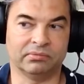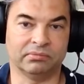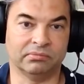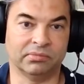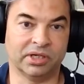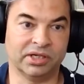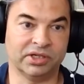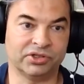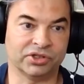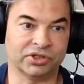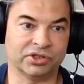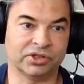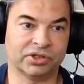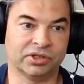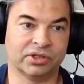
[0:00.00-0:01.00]

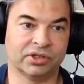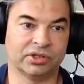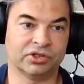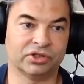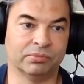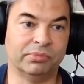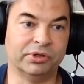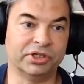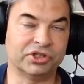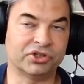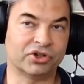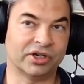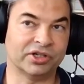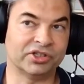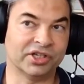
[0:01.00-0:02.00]
malicious. Somebody's
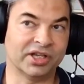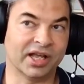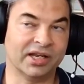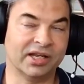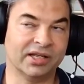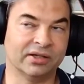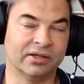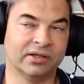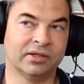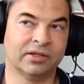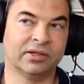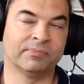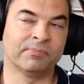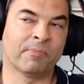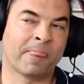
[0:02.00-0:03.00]
trying to get in.
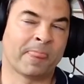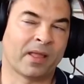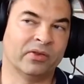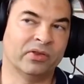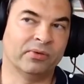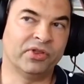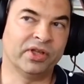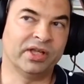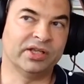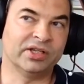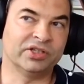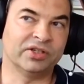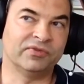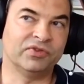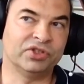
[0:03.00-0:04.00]
And the thing
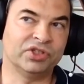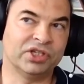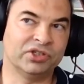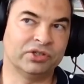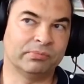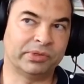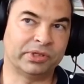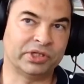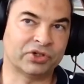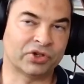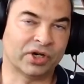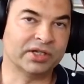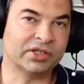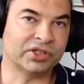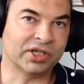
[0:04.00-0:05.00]
is, if you see somebody
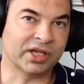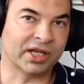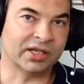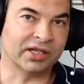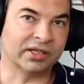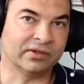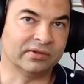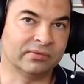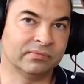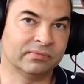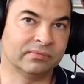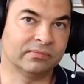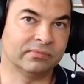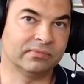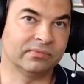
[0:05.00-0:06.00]
trying to get in,
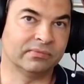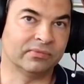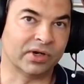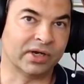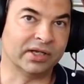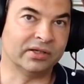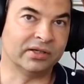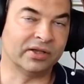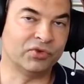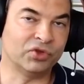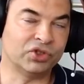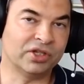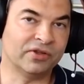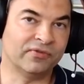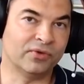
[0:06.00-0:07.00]
right, if you
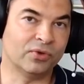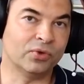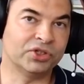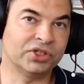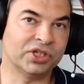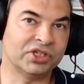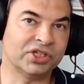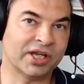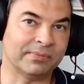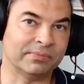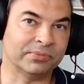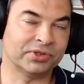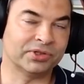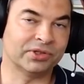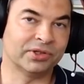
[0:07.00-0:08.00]
see 40
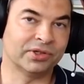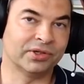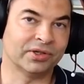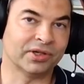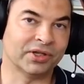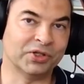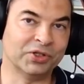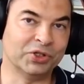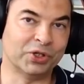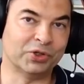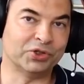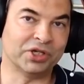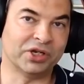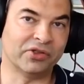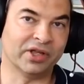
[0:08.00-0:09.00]
attempts and then you don't
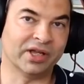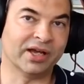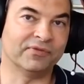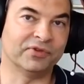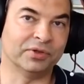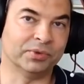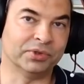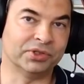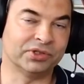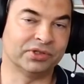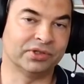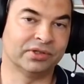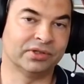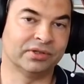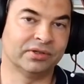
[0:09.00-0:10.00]
see anything afterwards,
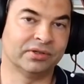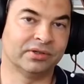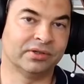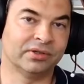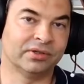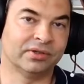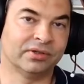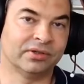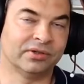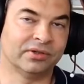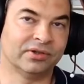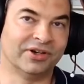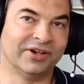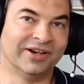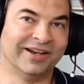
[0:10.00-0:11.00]

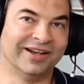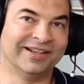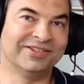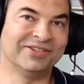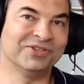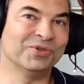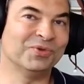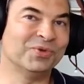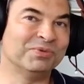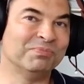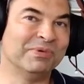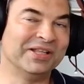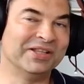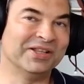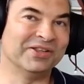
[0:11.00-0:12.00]
right, it doesn't always
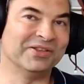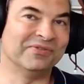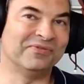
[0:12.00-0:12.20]
mean that they've